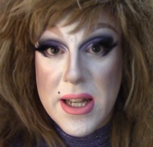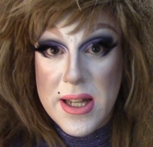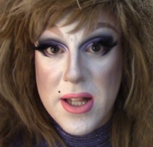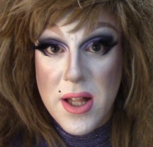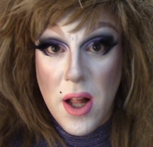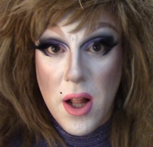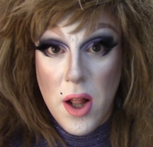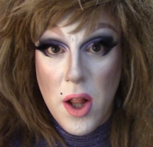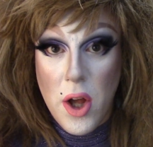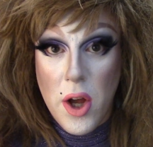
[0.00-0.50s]

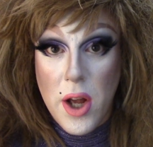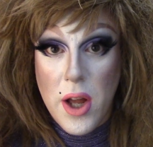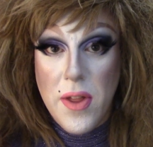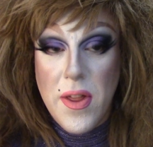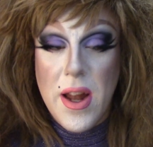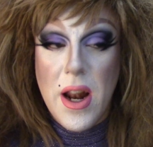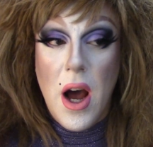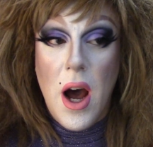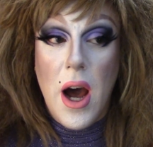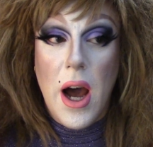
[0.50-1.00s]
the look
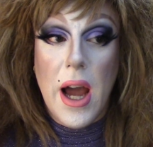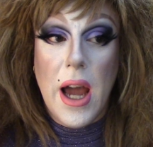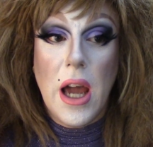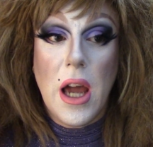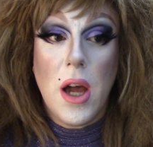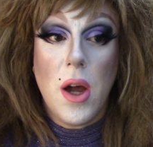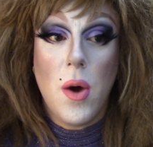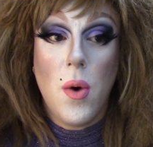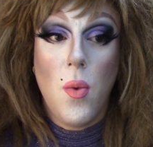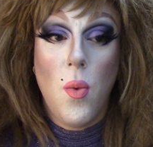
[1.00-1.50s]
that
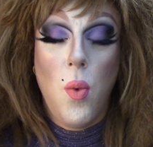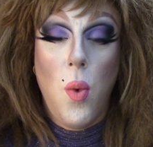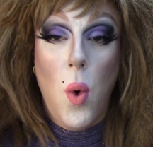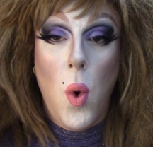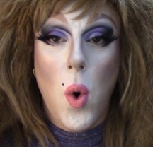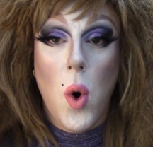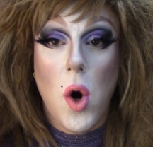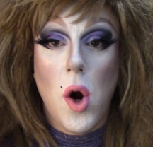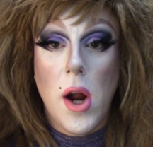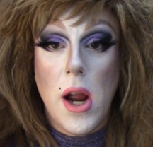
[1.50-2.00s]
I
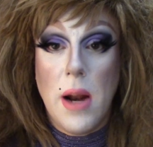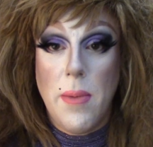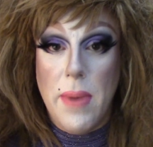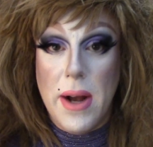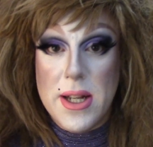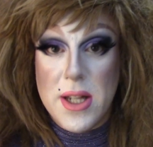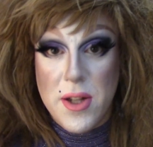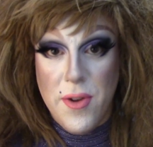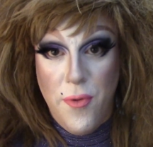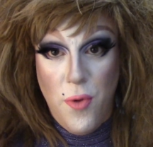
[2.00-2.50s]
wore in my
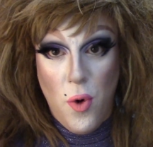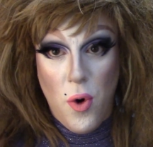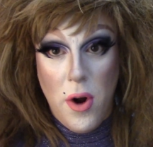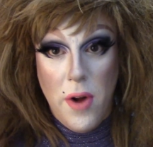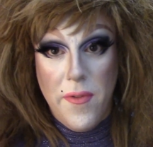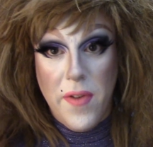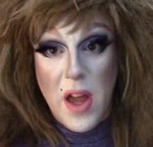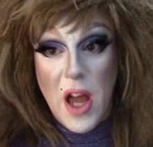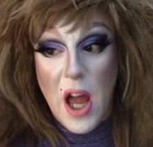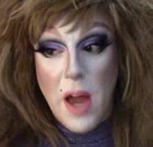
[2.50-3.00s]
Sephora
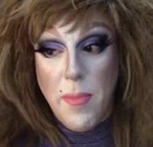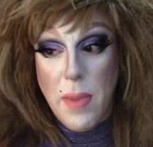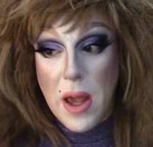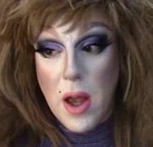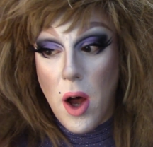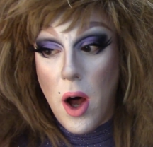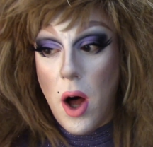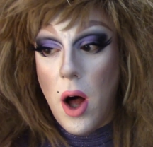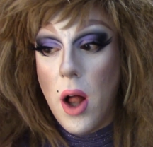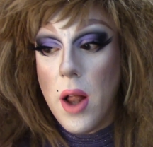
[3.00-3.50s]
VIB
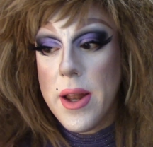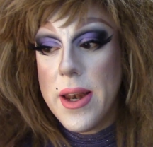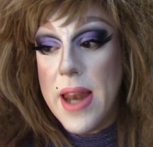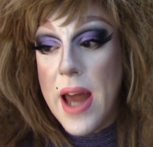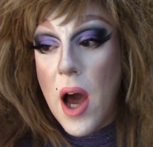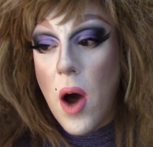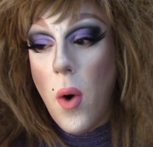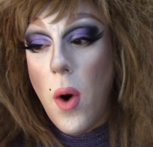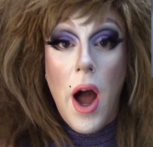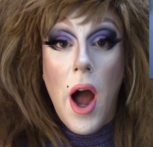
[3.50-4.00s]
haul.
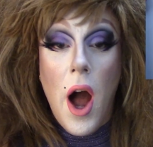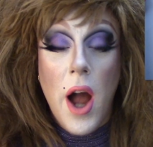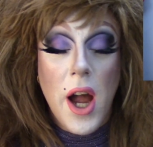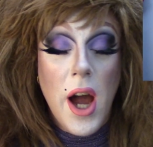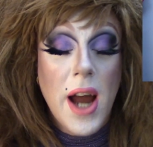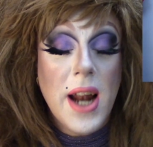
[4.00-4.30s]
Now, I gotta